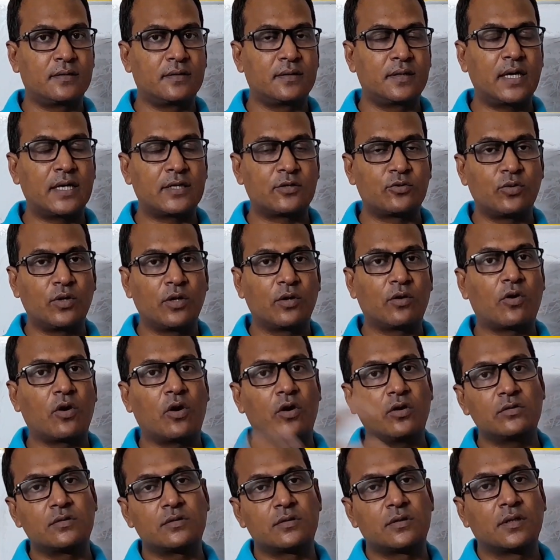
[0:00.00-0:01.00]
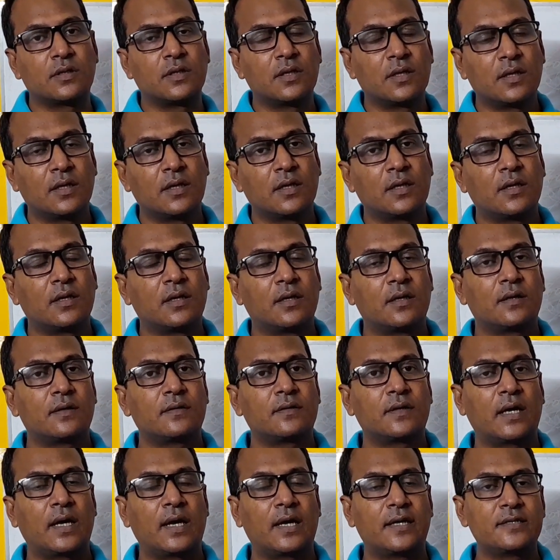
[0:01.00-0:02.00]
That will cause
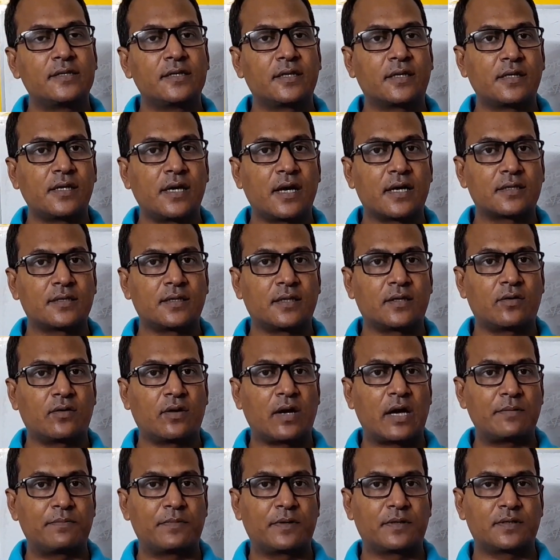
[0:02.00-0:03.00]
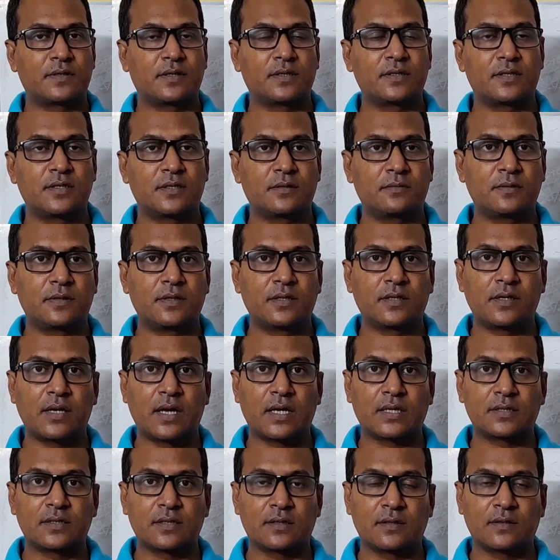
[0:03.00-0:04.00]
the allergic reaction or hypersensitivity
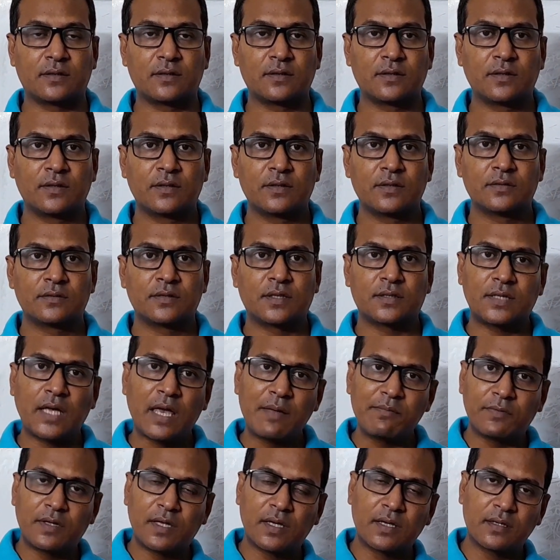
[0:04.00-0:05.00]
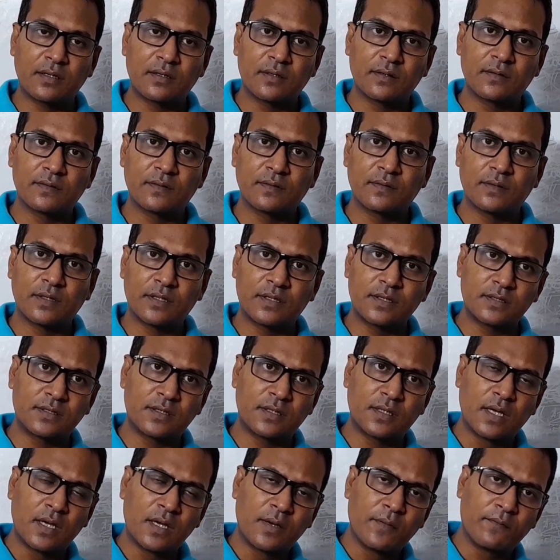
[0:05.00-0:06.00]
reaction. The same thing, that
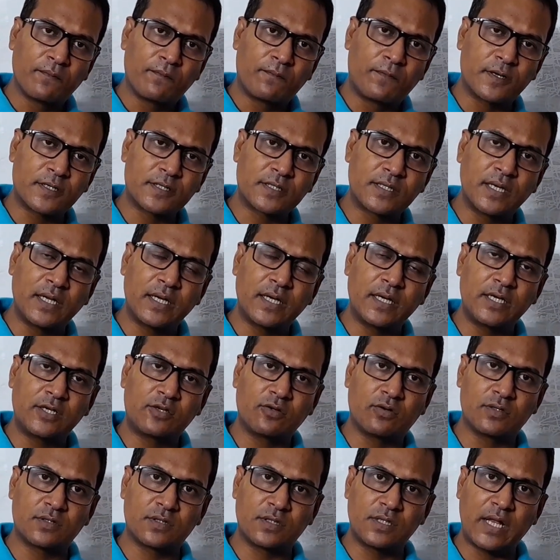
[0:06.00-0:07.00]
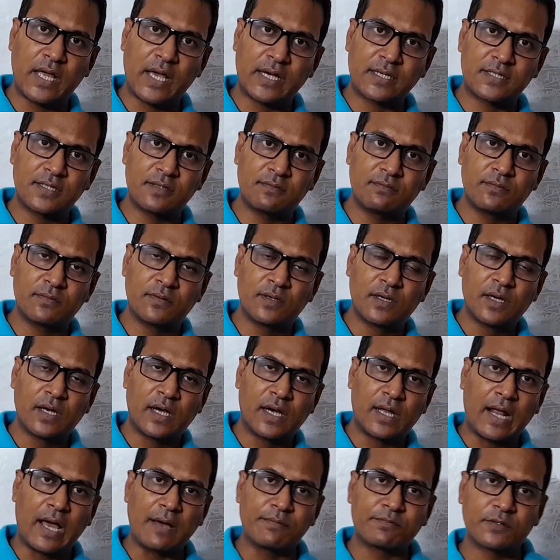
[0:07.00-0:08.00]
is, firstly it was inactive,
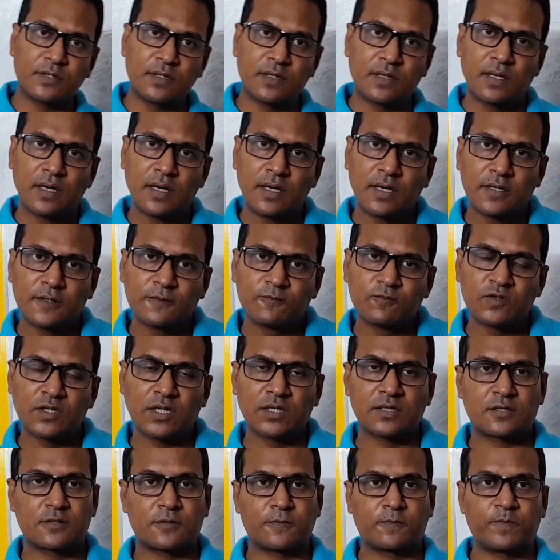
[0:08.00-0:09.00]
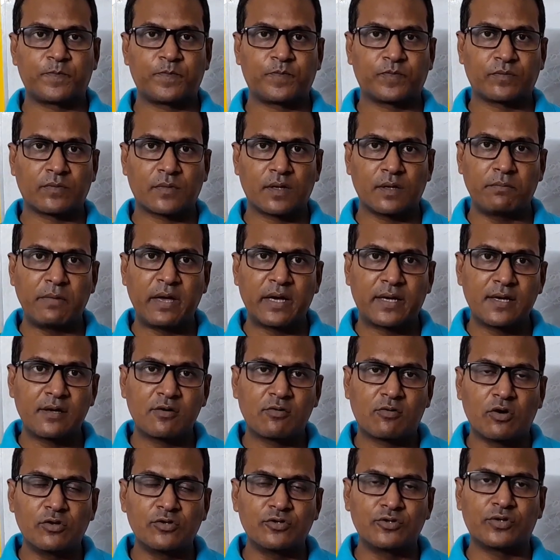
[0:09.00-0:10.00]
and after just making
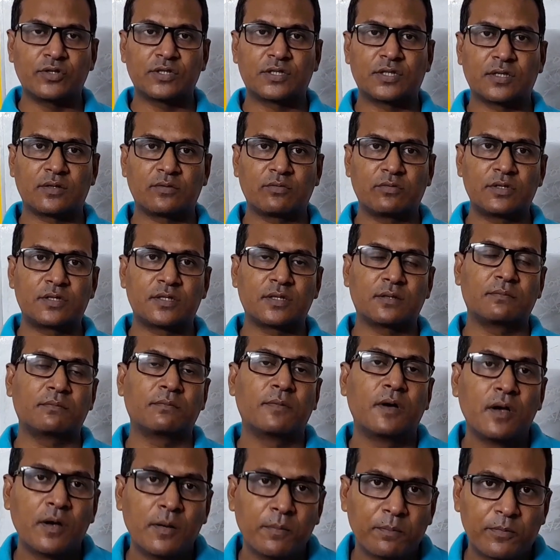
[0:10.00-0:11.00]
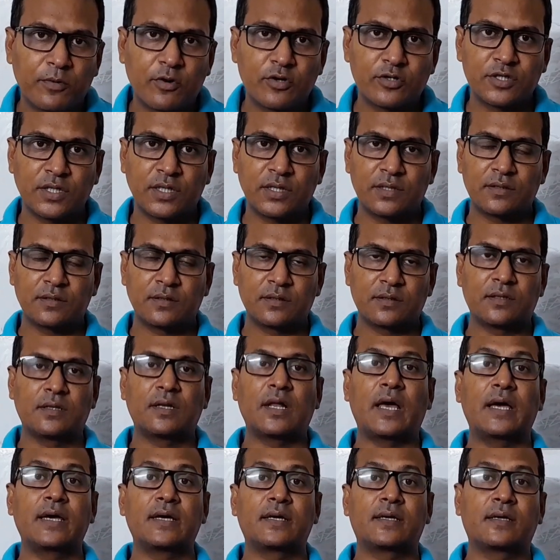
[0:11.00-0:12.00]
conjugation with some protein
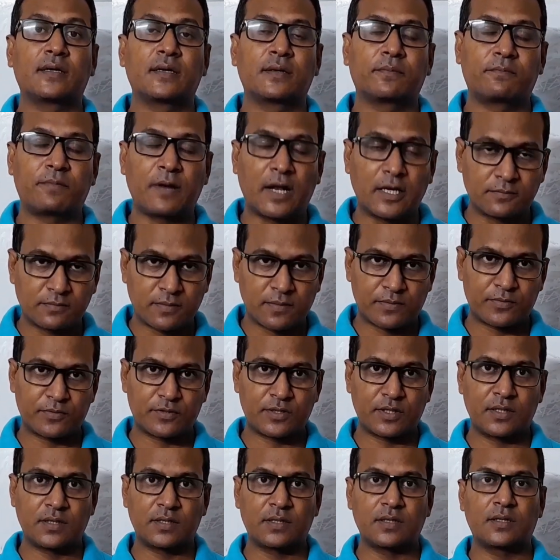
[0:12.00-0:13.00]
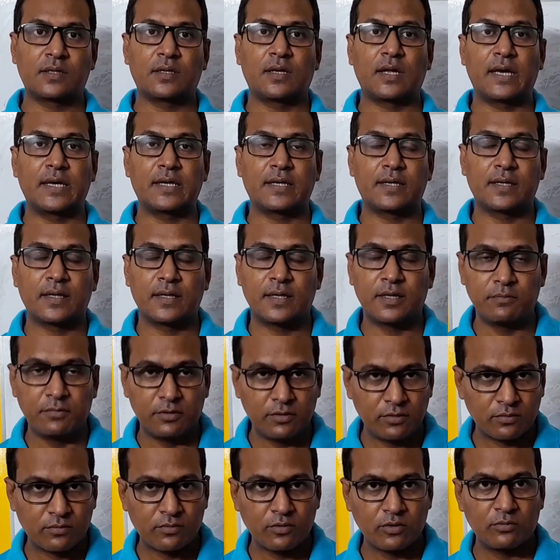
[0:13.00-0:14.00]
like plasma protein, like
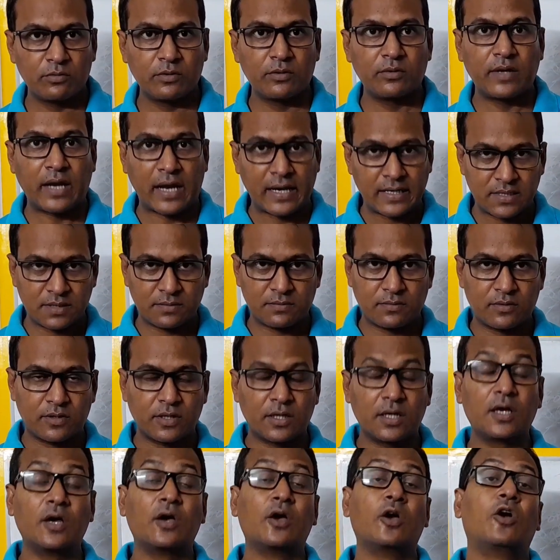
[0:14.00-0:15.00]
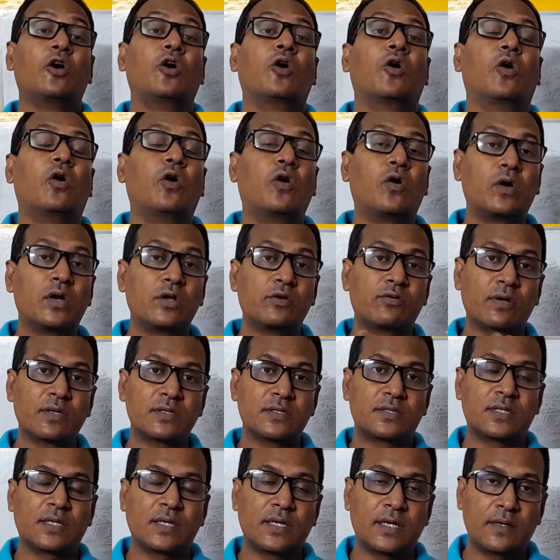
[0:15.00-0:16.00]
immunoglobulin antibody, or you can
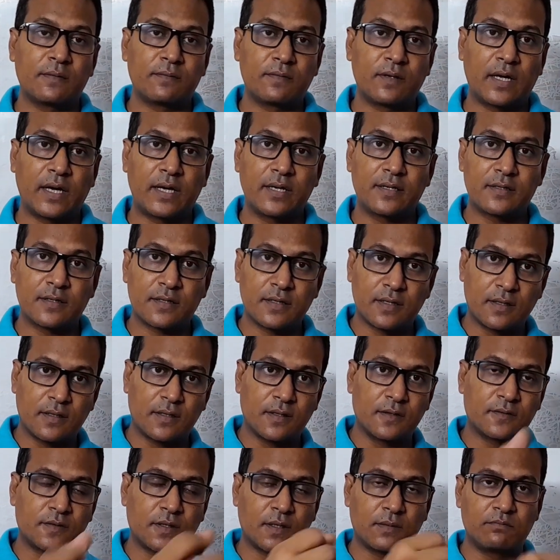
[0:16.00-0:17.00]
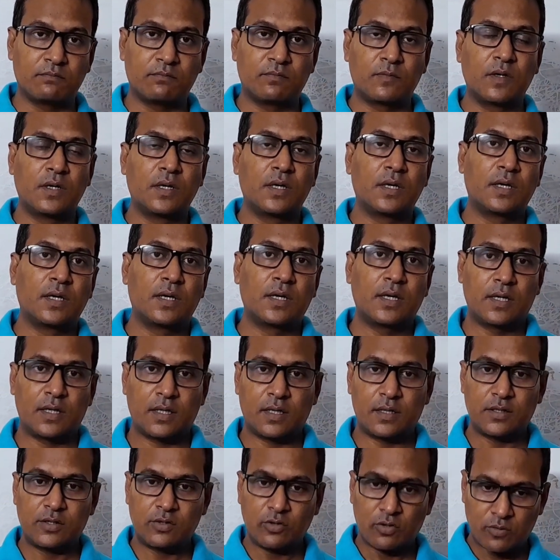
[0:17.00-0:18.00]
say like some
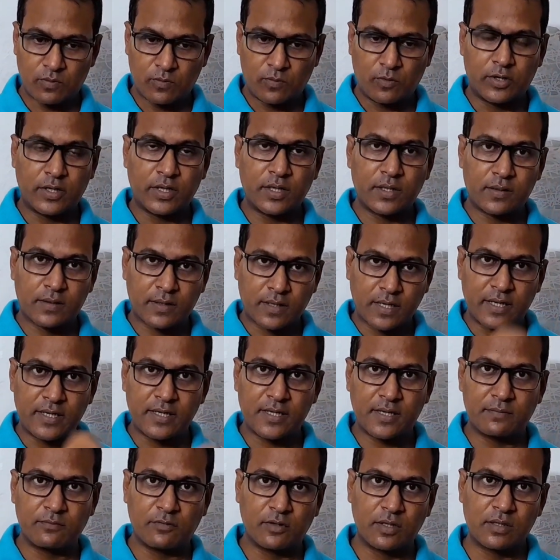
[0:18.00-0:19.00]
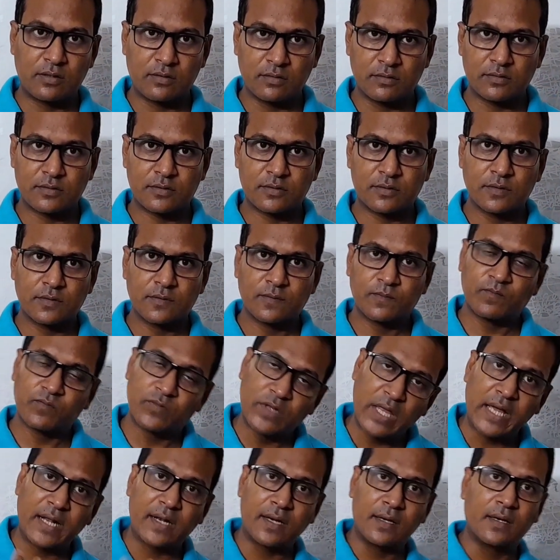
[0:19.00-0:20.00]
your body carrier molecules,
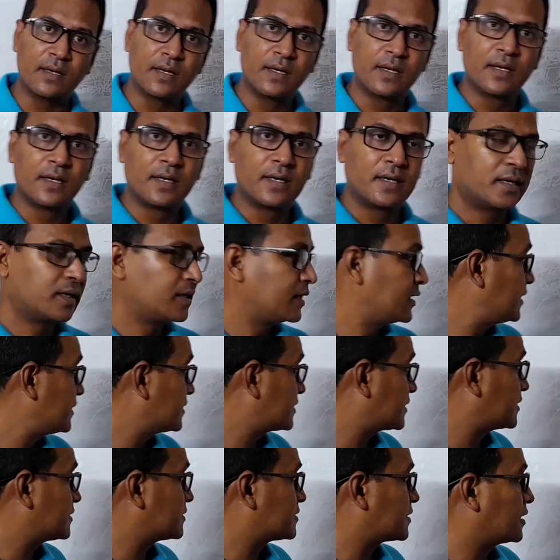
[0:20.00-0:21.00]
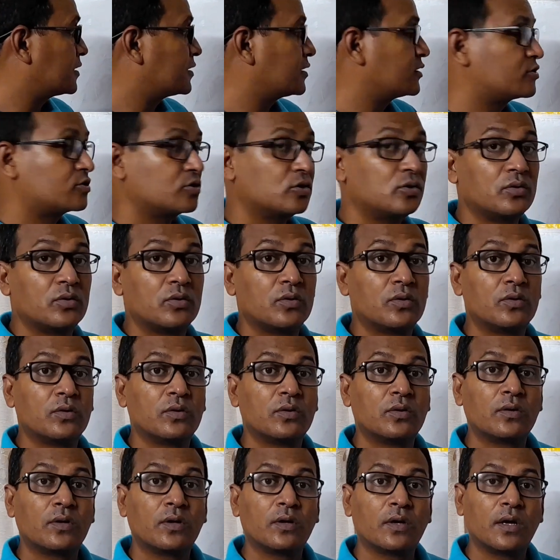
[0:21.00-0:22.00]
then it can turn into
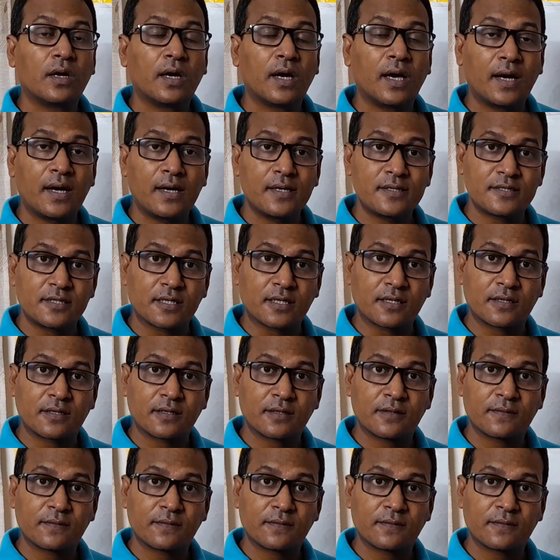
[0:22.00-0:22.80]
allergic.